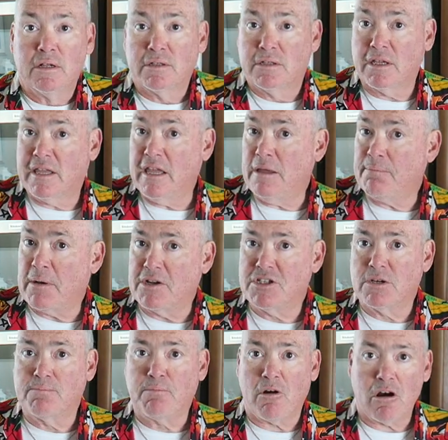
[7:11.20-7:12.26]
to keep at
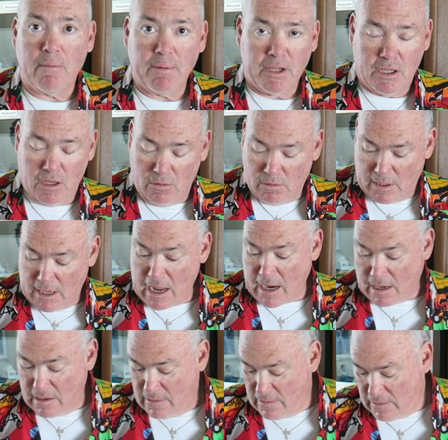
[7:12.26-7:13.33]
your barbecue,
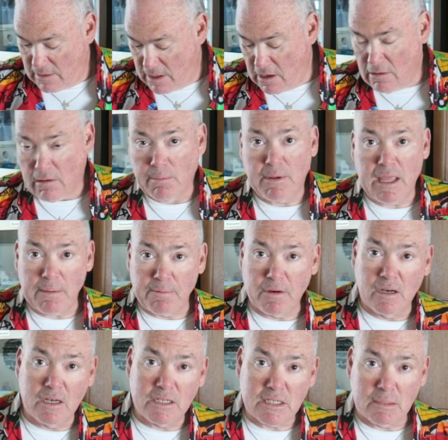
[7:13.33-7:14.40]
heck, here I'm
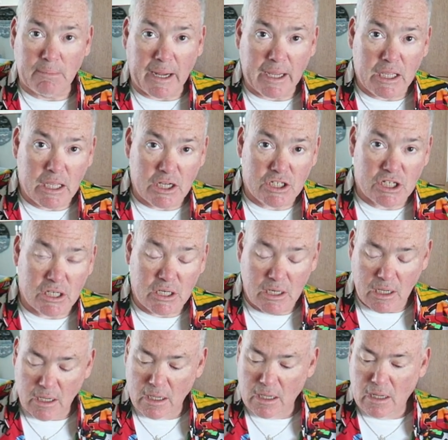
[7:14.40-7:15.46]
keeping this in my
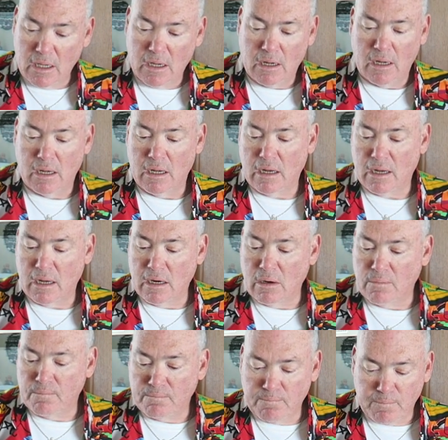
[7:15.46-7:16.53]
kitchen uh, on
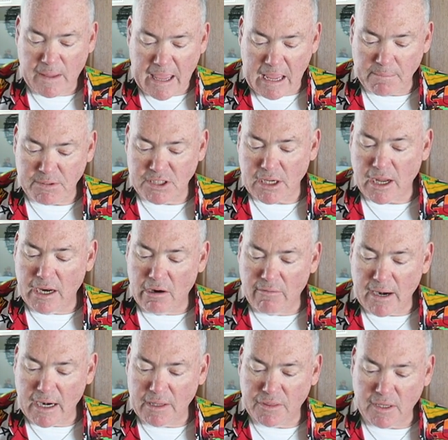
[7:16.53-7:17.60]
a campsite or
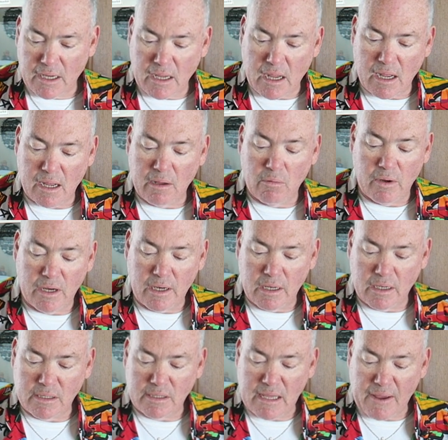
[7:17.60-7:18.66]
anything, I would
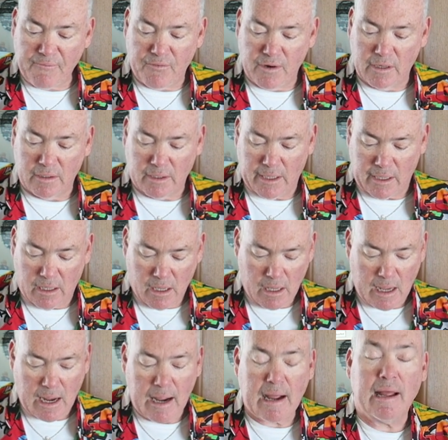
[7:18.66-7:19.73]
definitely
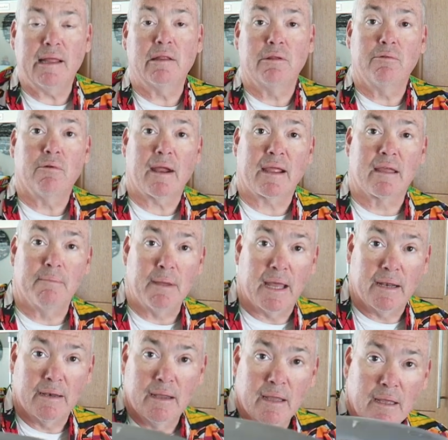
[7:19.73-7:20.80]
highly
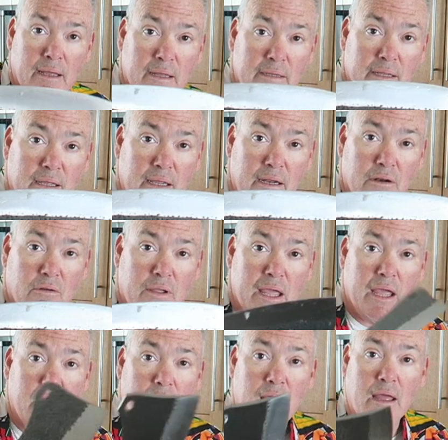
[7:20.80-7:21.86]
recommend the
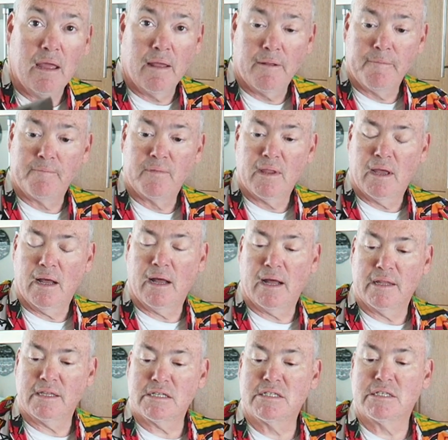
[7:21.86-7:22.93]
Enoking.
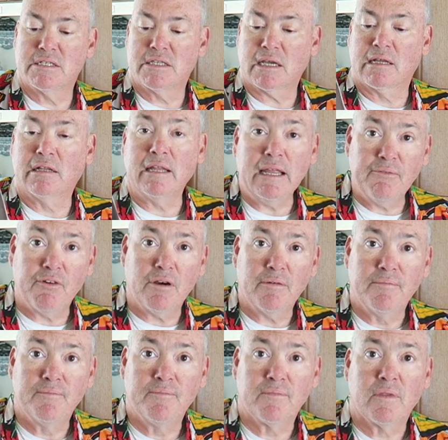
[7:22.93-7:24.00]
Uh, this is the cleaver